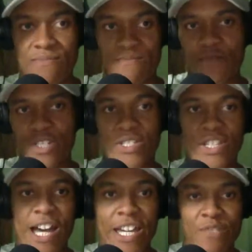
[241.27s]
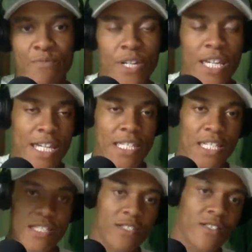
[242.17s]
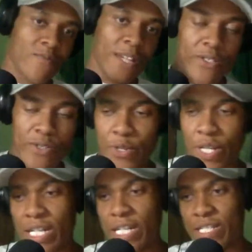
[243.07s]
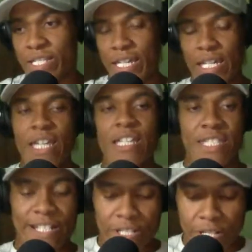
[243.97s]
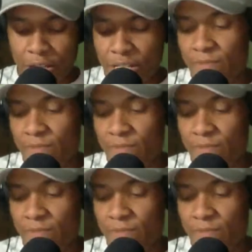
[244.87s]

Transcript: which is the highest point, and then the resolution. And it's like that's solid